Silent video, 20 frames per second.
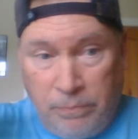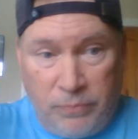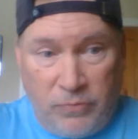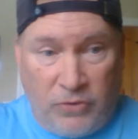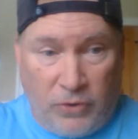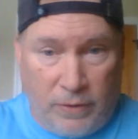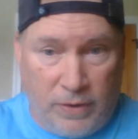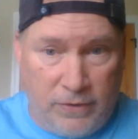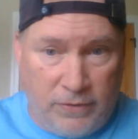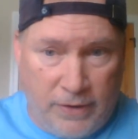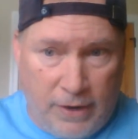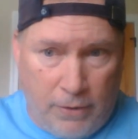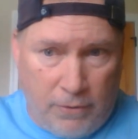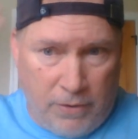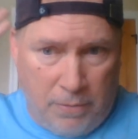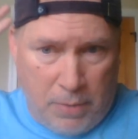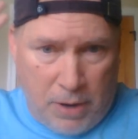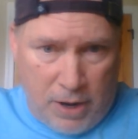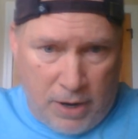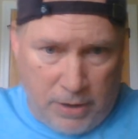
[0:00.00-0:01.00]
So this
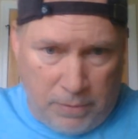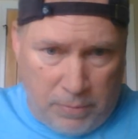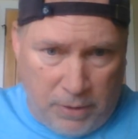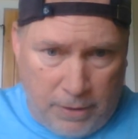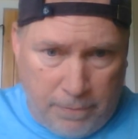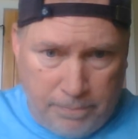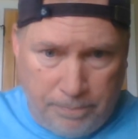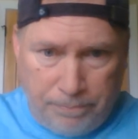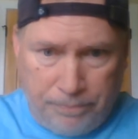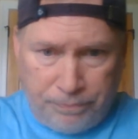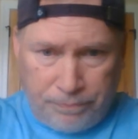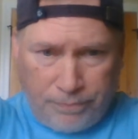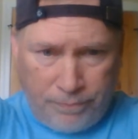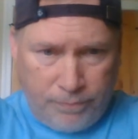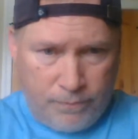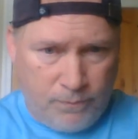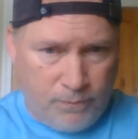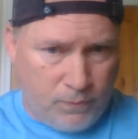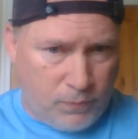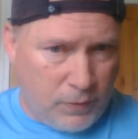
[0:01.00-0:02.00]
area behind me
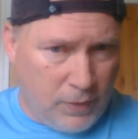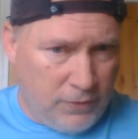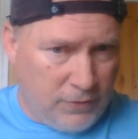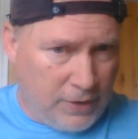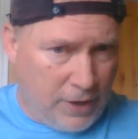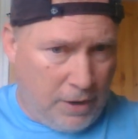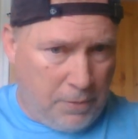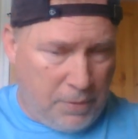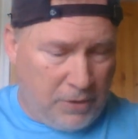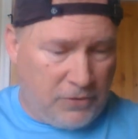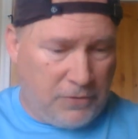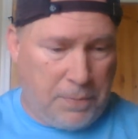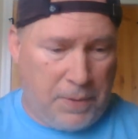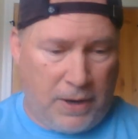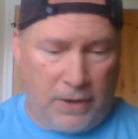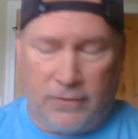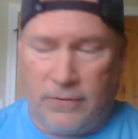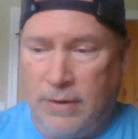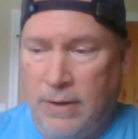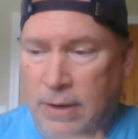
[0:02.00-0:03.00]
is kind of my
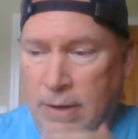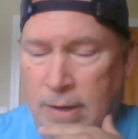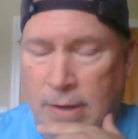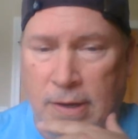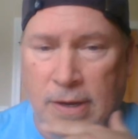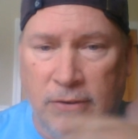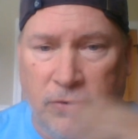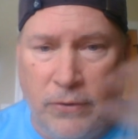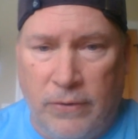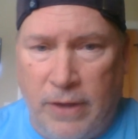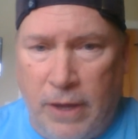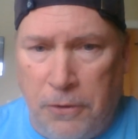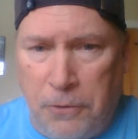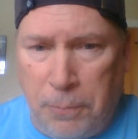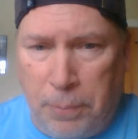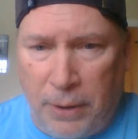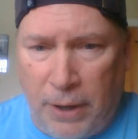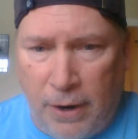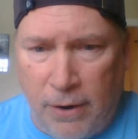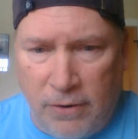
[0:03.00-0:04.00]
space. And so the other
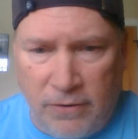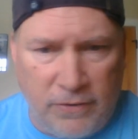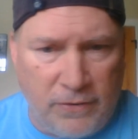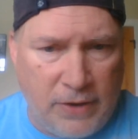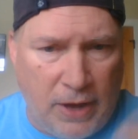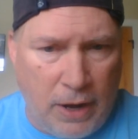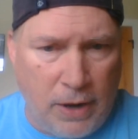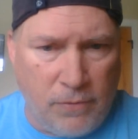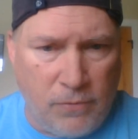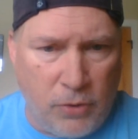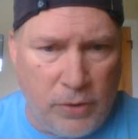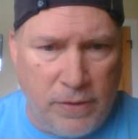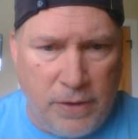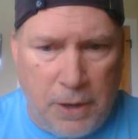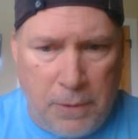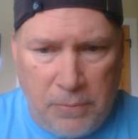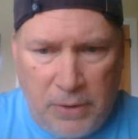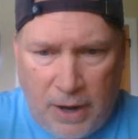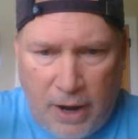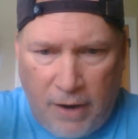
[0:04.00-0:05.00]
players, it's kind of on
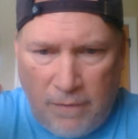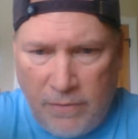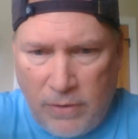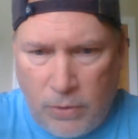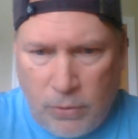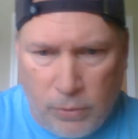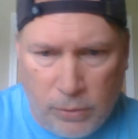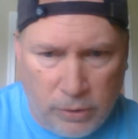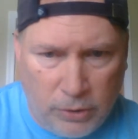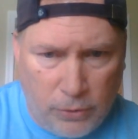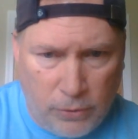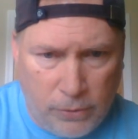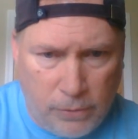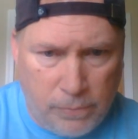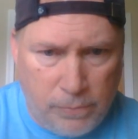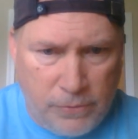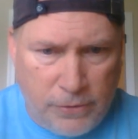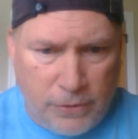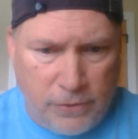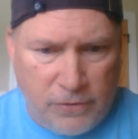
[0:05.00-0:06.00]
them to have
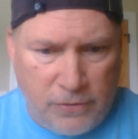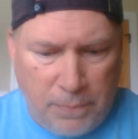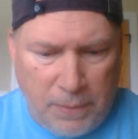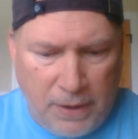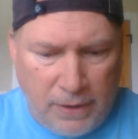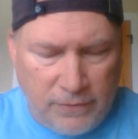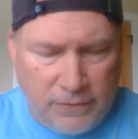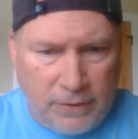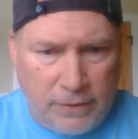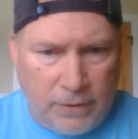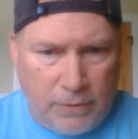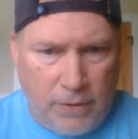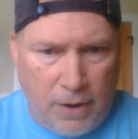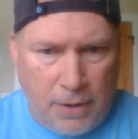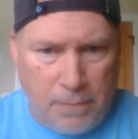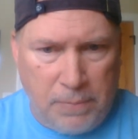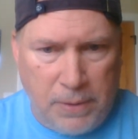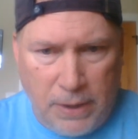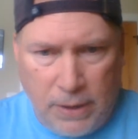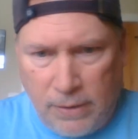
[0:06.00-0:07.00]
their space that they're
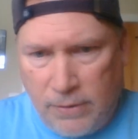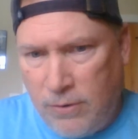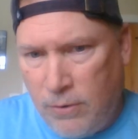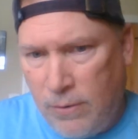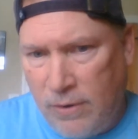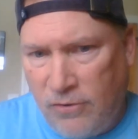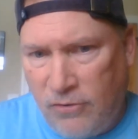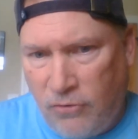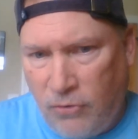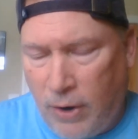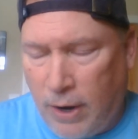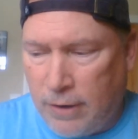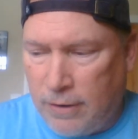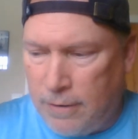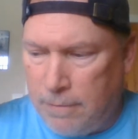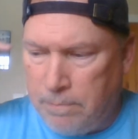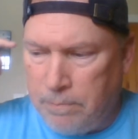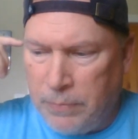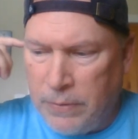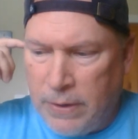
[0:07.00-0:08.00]
not being too
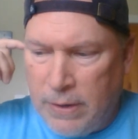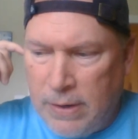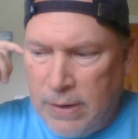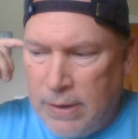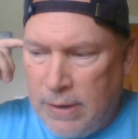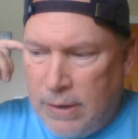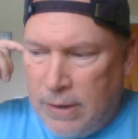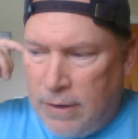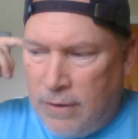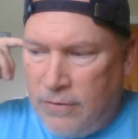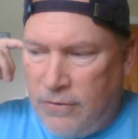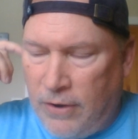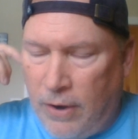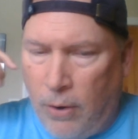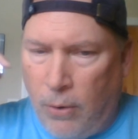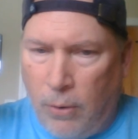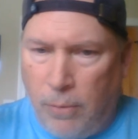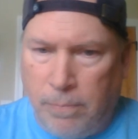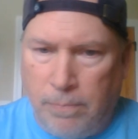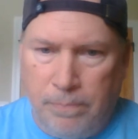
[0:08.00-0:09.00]
distracted.
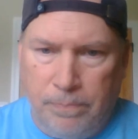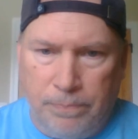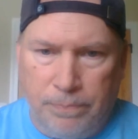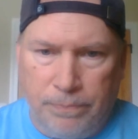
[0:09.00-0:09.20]
So